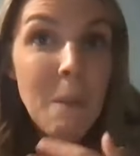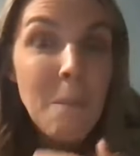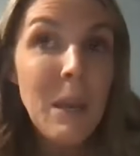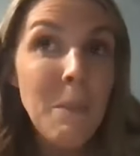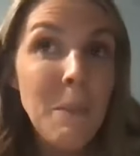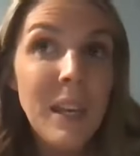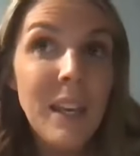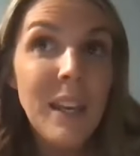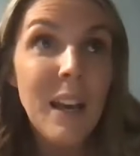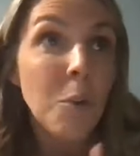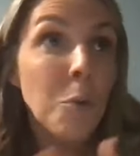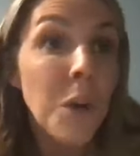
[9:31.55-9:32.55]
maybe
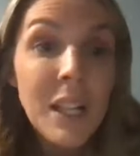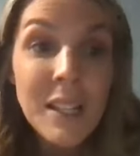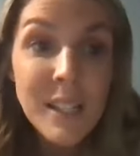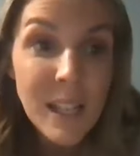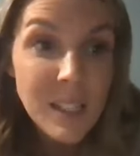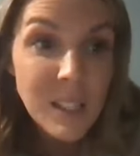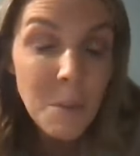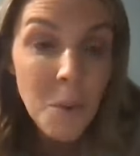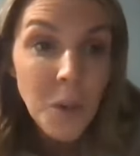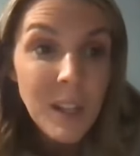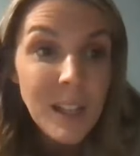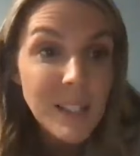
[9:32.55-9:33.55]
a written
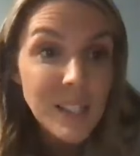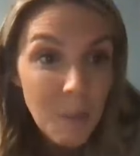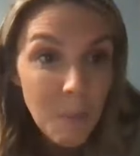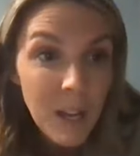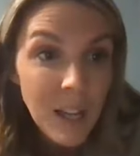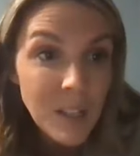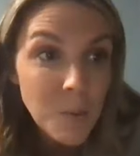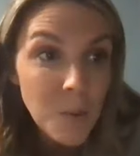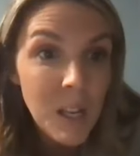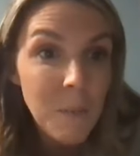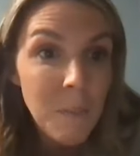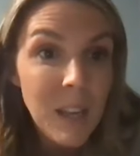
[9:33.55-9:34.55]
testimony that someone has
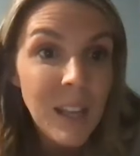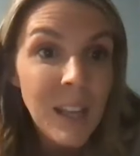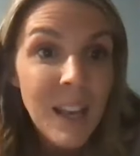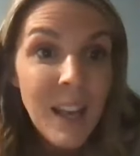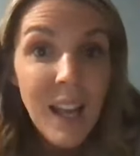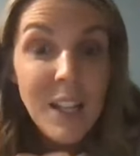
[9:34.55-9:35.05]
written me